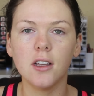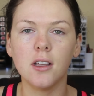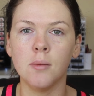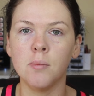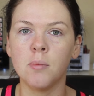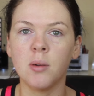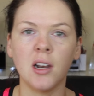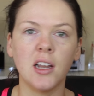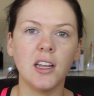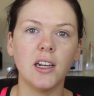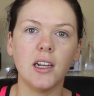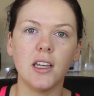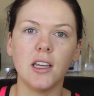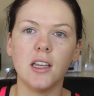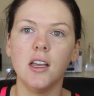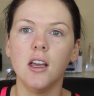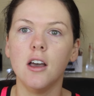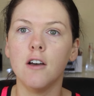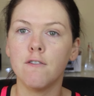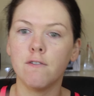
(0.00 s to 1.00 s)

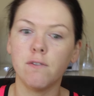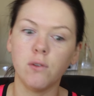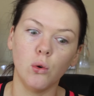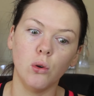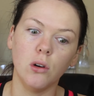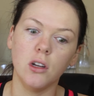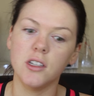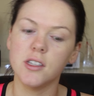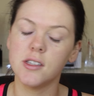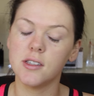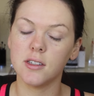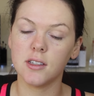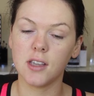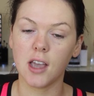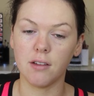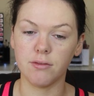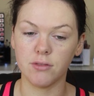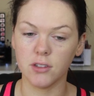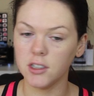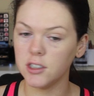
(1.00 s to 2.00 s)
completely flawless
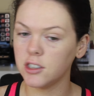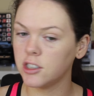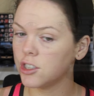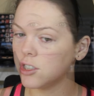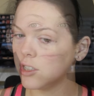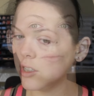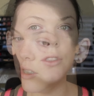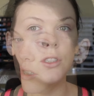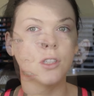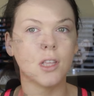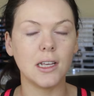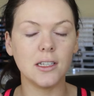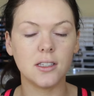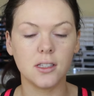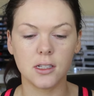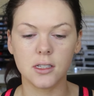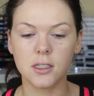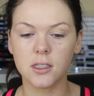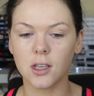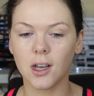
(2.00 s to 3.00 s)
coverage. So that's
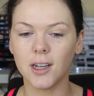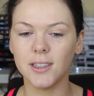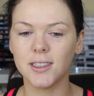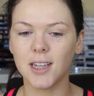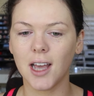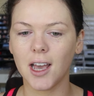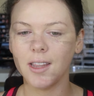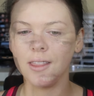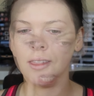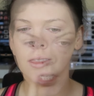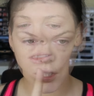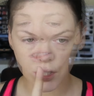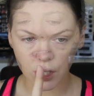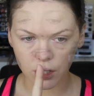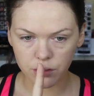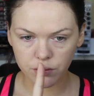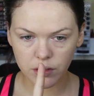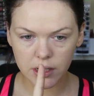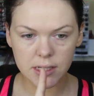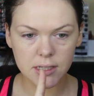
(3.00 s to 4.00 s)
this side done.
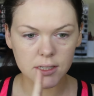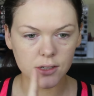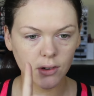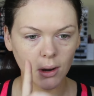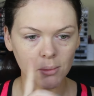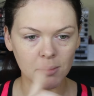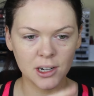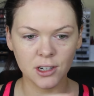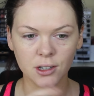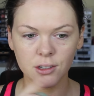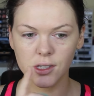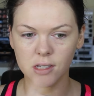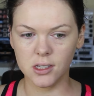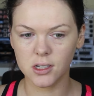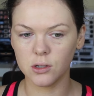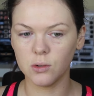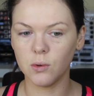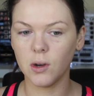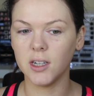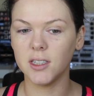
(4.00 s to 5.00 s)
So the redness around my nose is
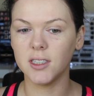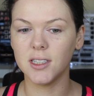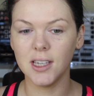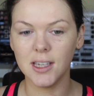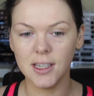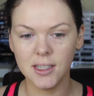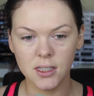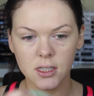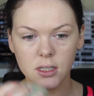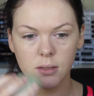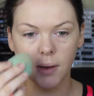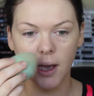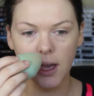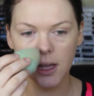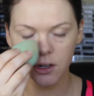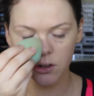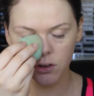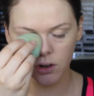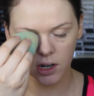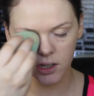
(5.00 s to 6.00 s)
still quite intense. My
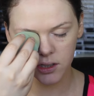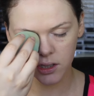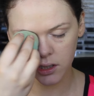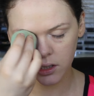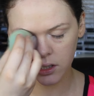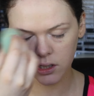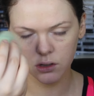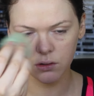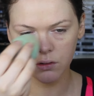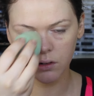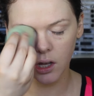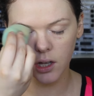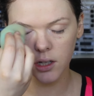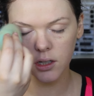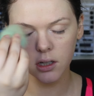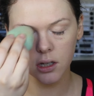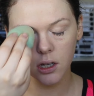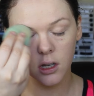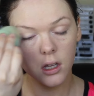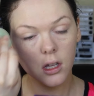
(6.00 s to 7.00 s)
under eyes are still like,
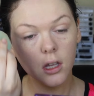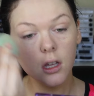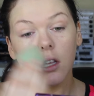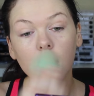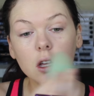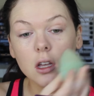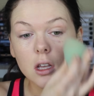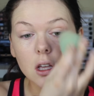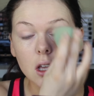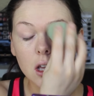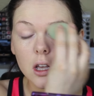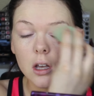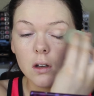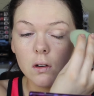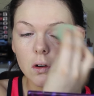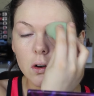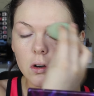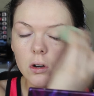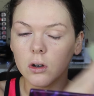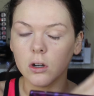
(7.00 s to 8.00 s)

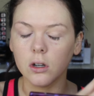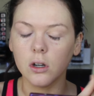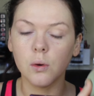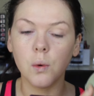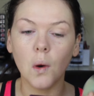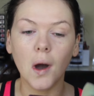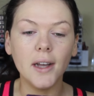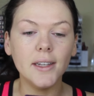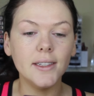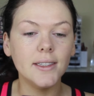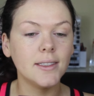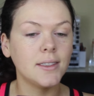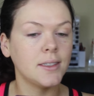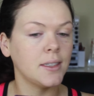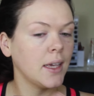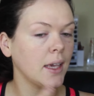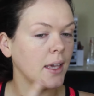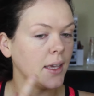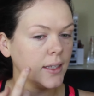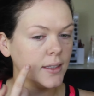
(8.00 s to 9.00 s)
oh, quite
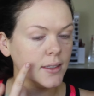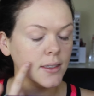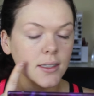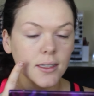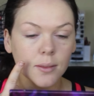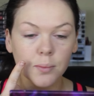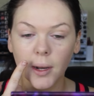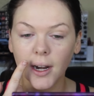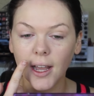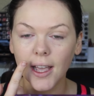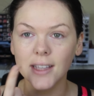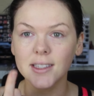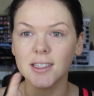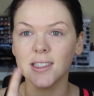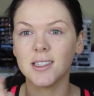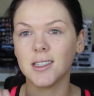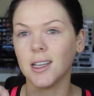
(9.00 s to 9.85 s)
intense, but it hasn't